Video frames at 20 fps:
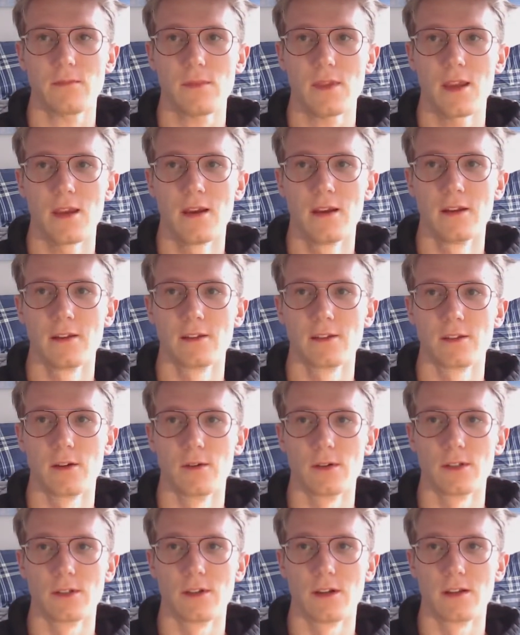And
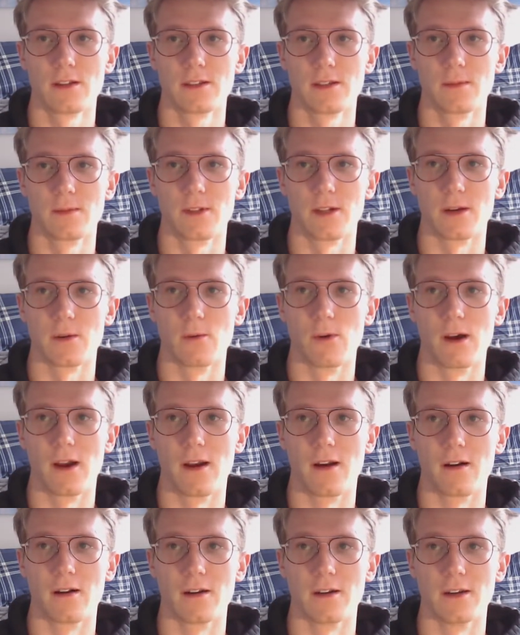so it's not something
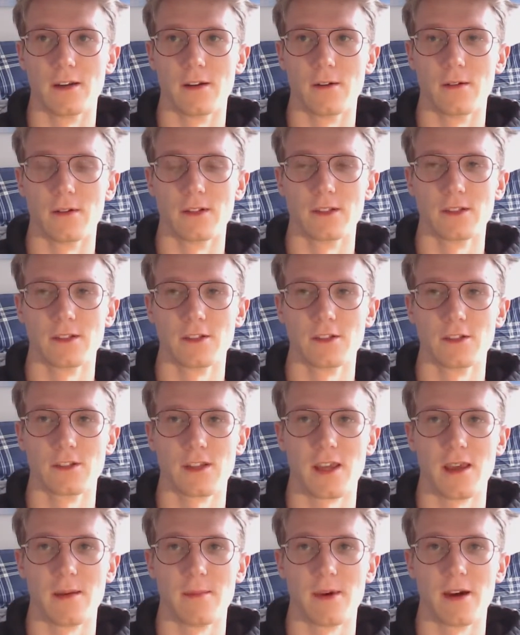where, it just
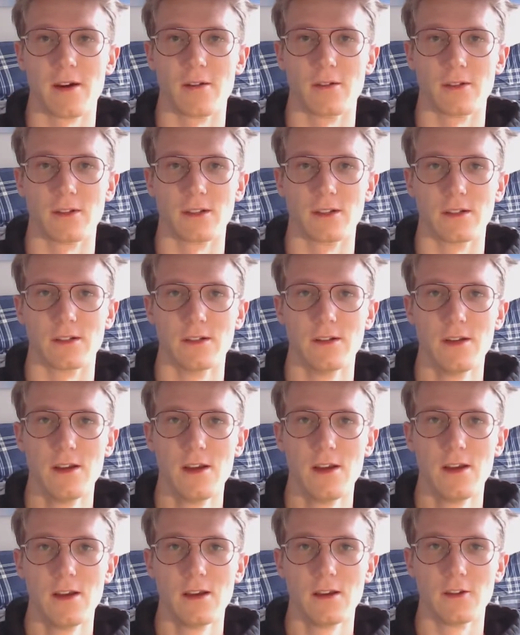came out and
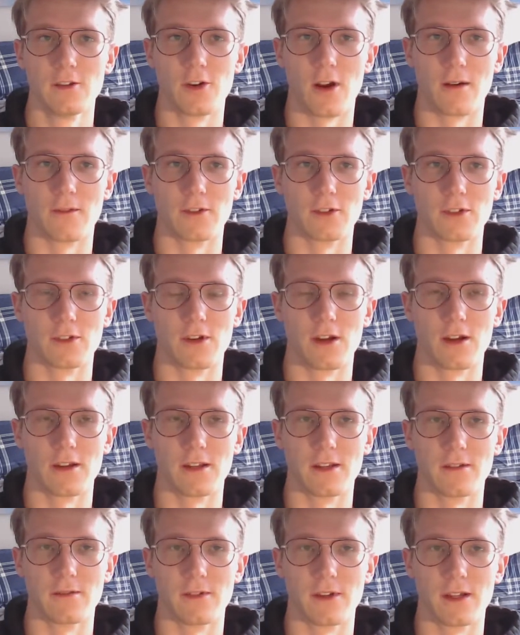drivers are not
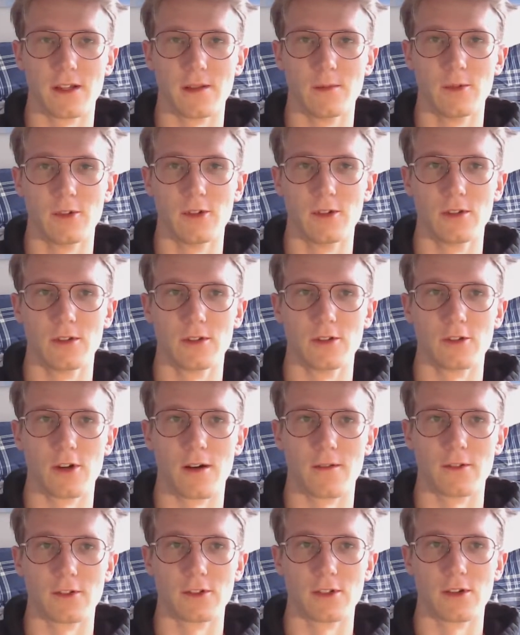yet available or
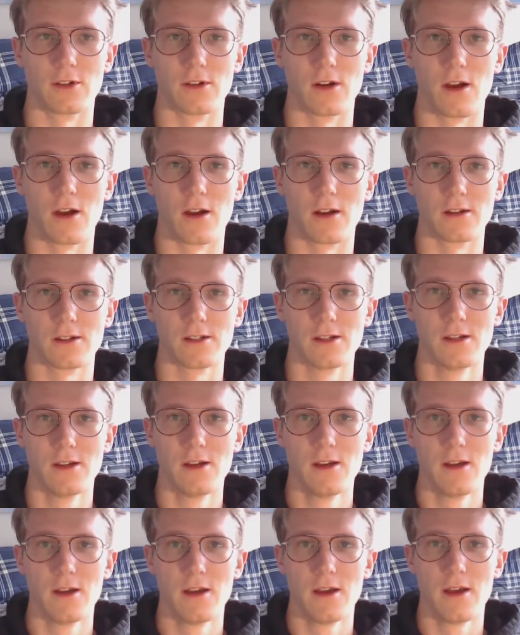drivers are not
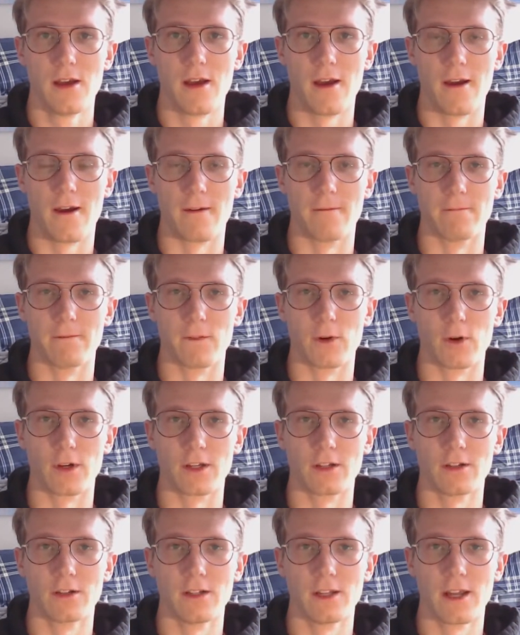very
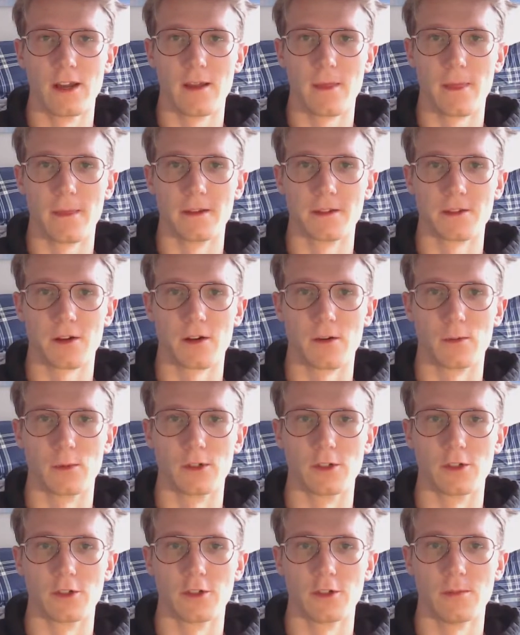good yet. This
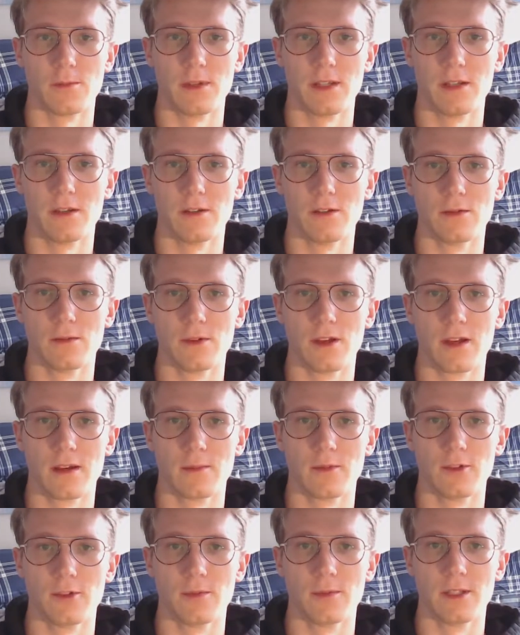hardware should be
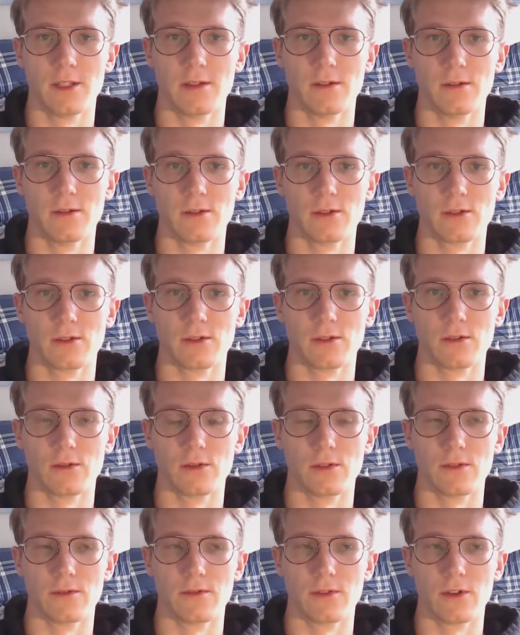able to be used to
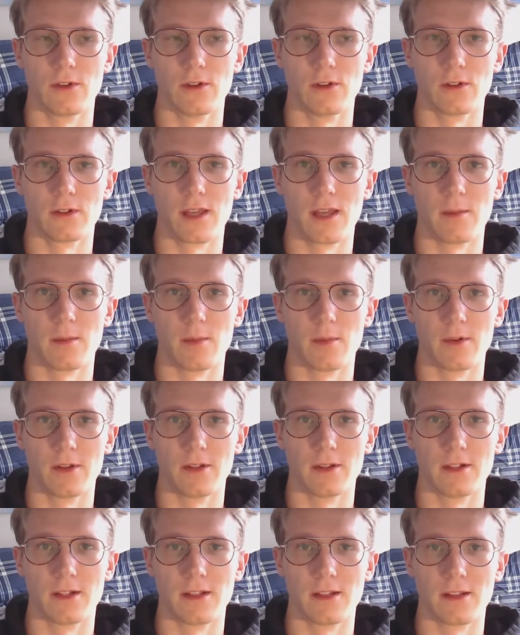the full
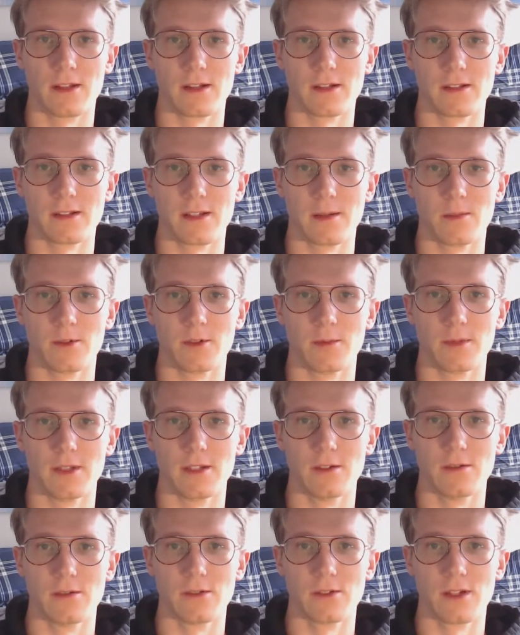capability that it's able to be
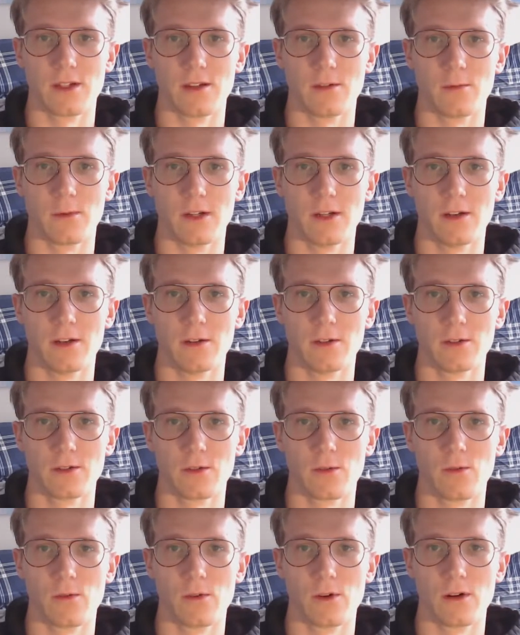used in Windows,
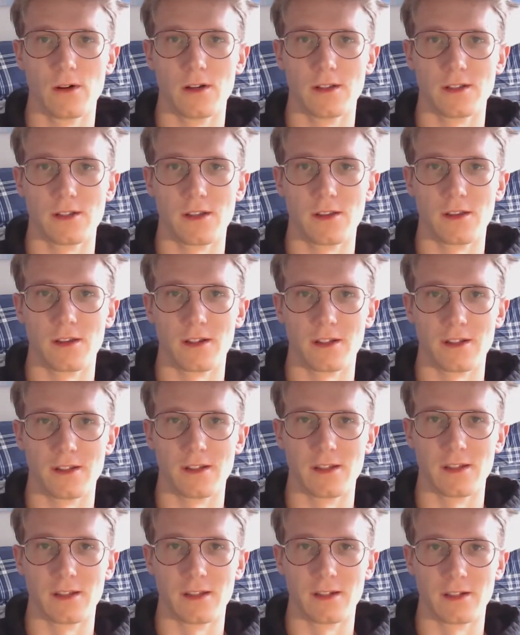or it's unlikely
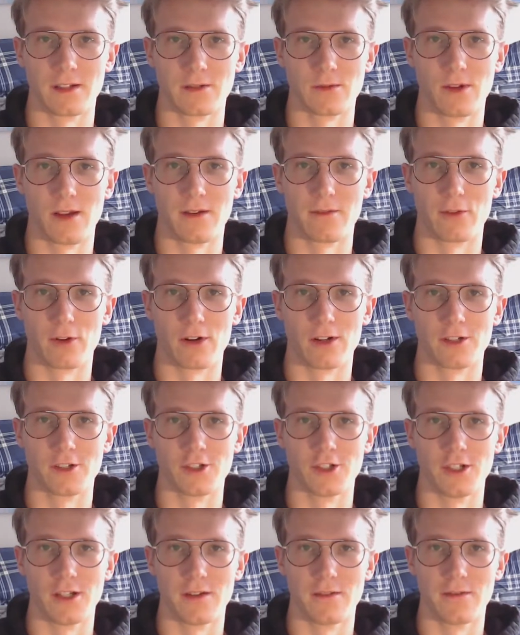that Linux will ever
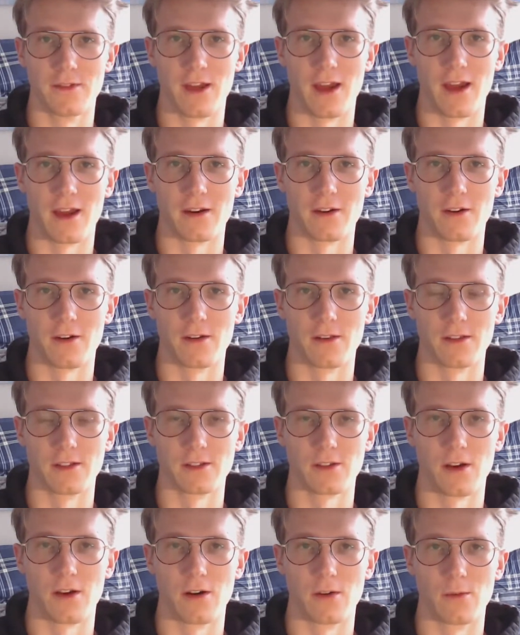achieve that on
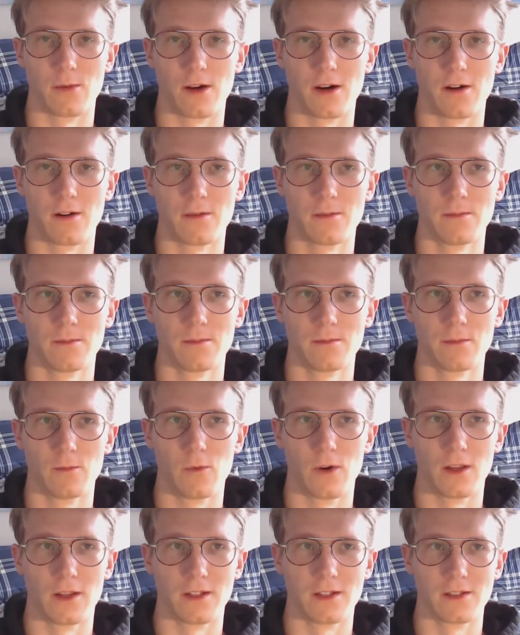this hardware
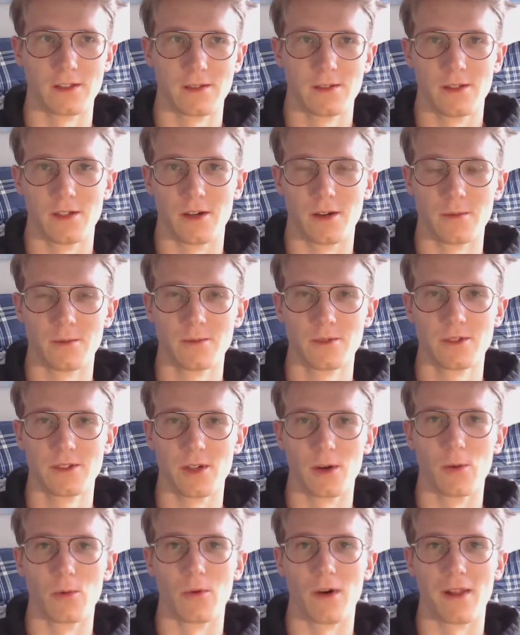while it's,
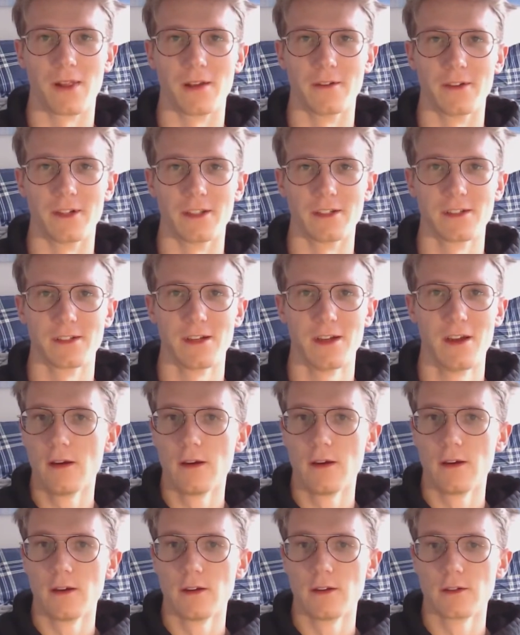still relevant.
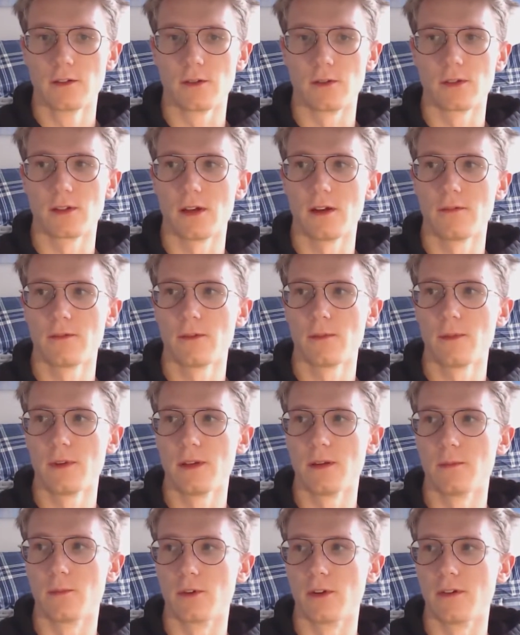So aside from
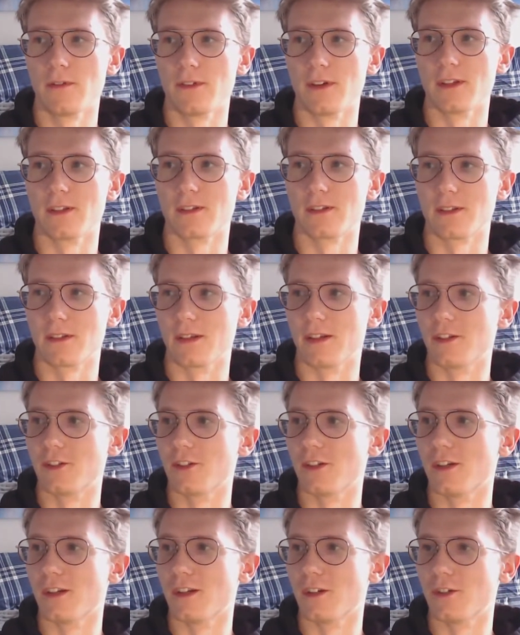the brief
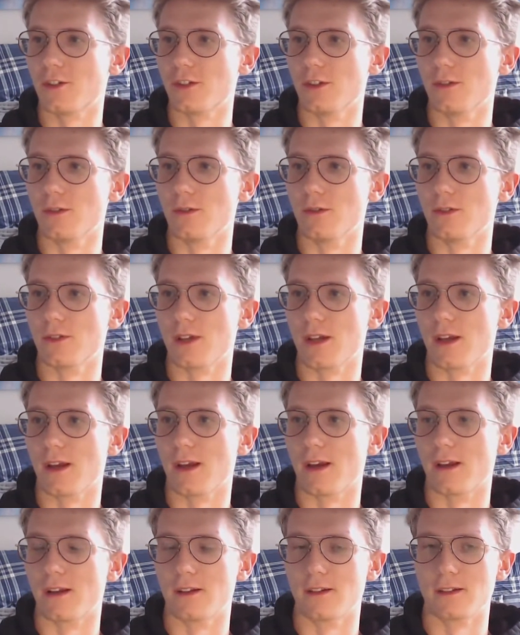installation issues
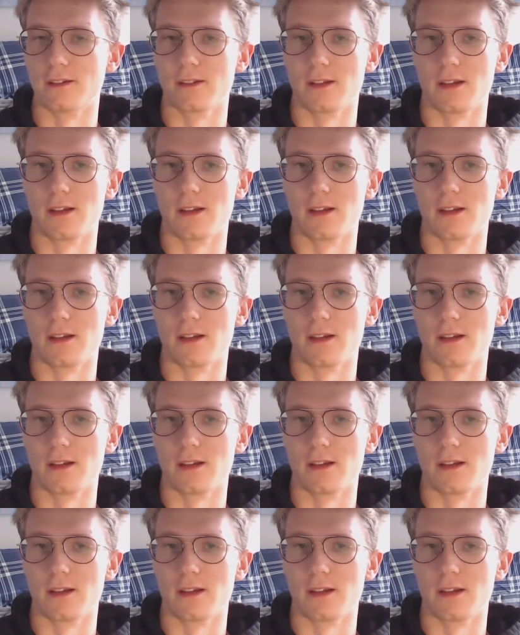and